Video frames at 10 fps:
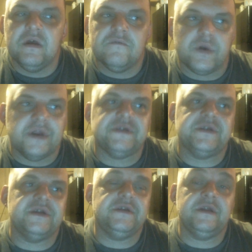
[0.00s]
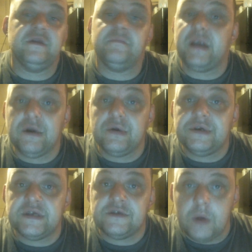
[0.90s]
For instance, in the
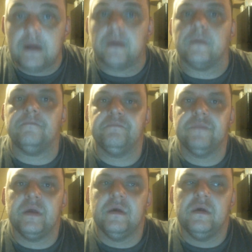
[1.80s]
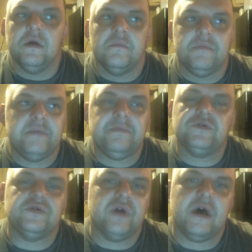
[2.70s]
bakeries as well. People
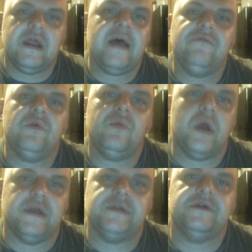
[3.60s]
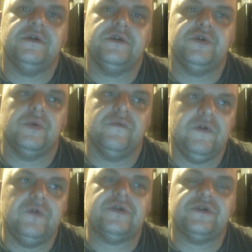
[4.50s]
do not have the right to
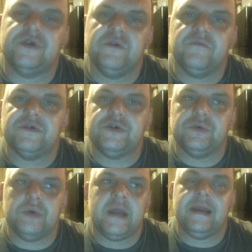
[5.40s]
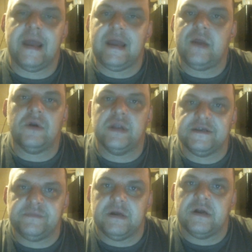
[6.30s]
refuse service to a gay or
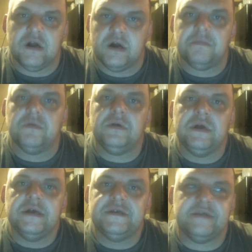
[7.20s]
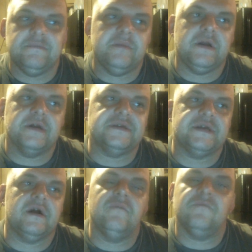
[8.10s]
lesbian couple simply because
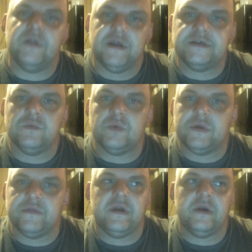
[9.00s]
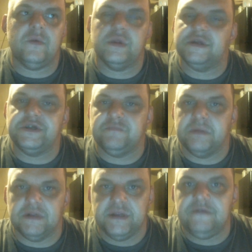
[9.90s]
it conflicts with their religious
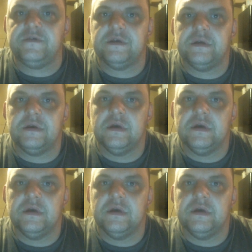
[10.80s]
beliefs.